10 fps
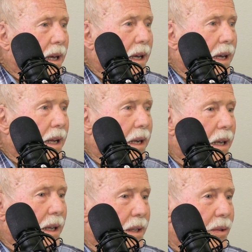
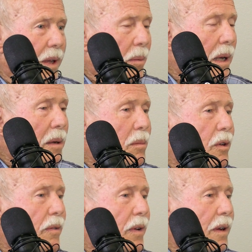And so they made a
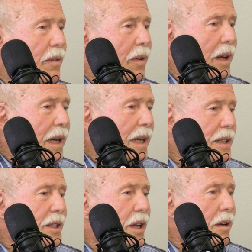movie of
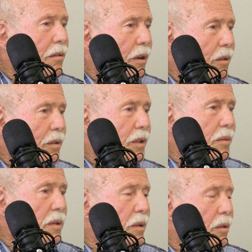Gene Rhodes,
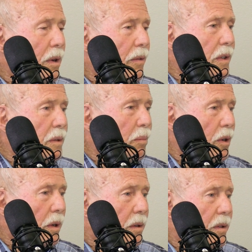one of his
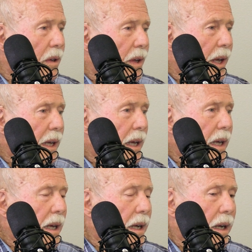books.
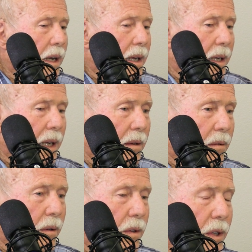And he
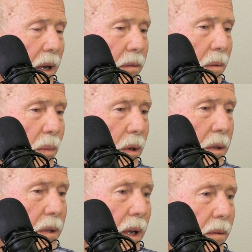wrote several
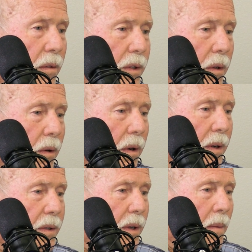books, several
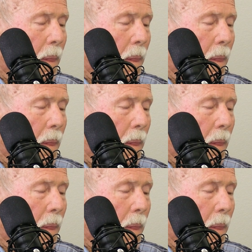stories.